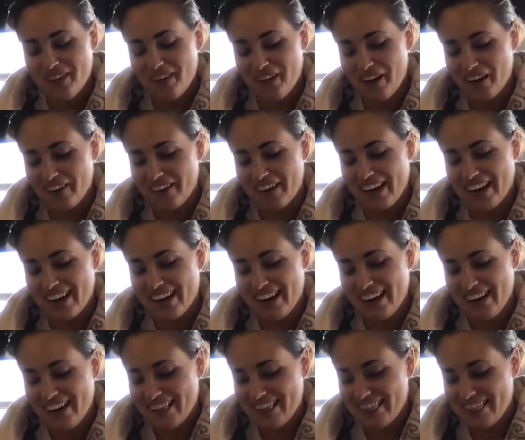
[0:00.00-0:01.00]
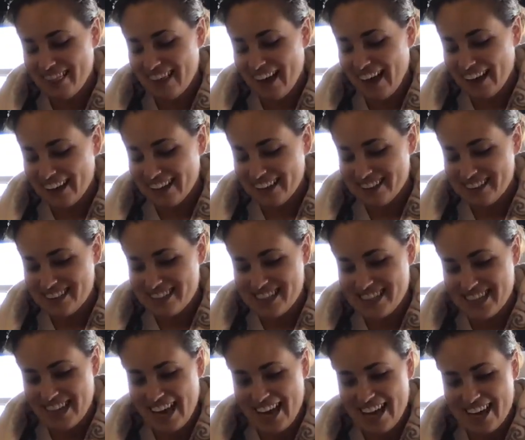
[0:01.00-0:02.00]
All right, that is
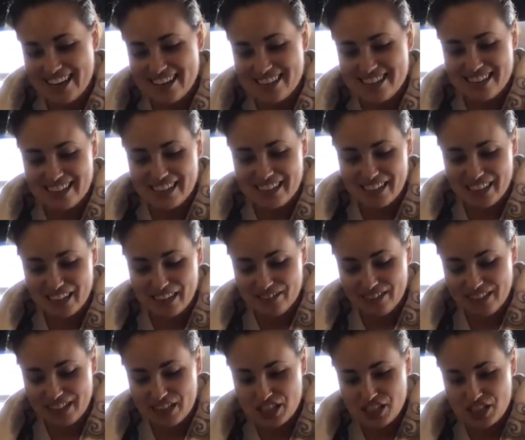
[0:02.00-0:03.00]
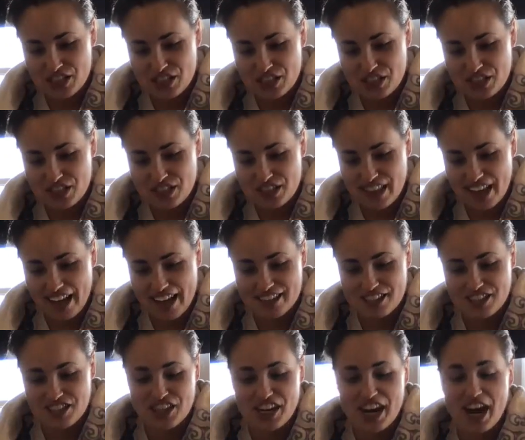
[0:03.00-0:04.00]
the end of that
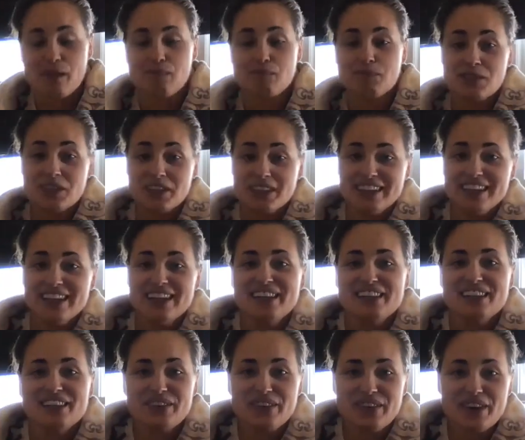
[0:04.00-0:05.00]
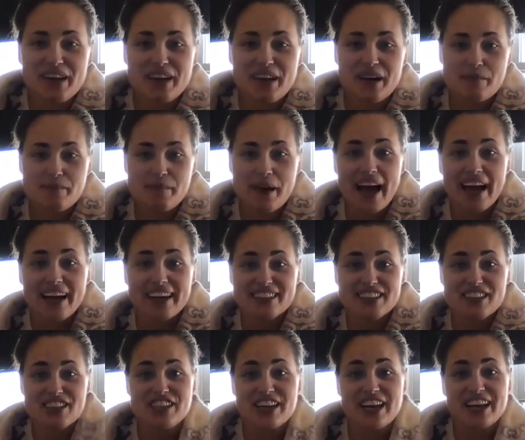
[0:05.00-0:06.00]
chapter. You can come back
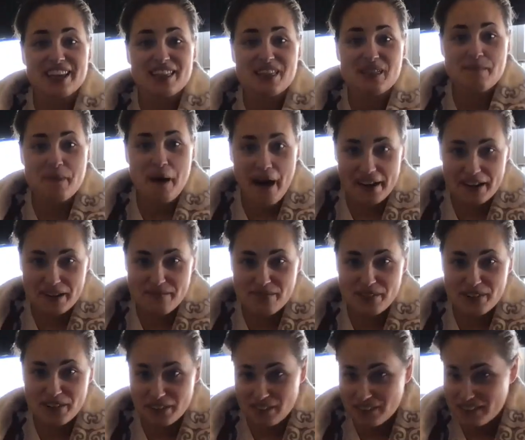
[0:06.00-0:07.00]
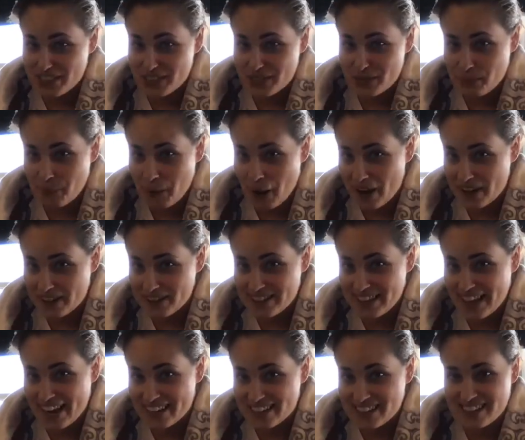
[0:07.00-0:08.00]
and check at the bottom for the response
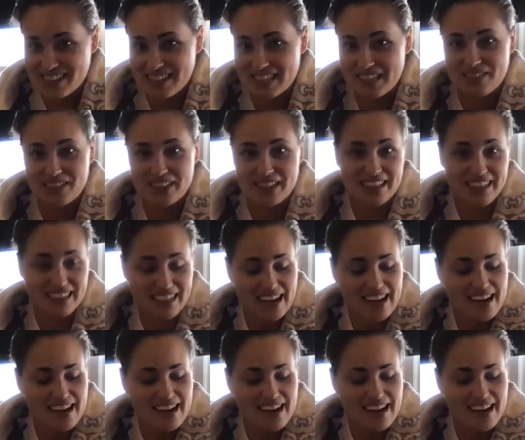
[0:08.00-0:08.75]
activity.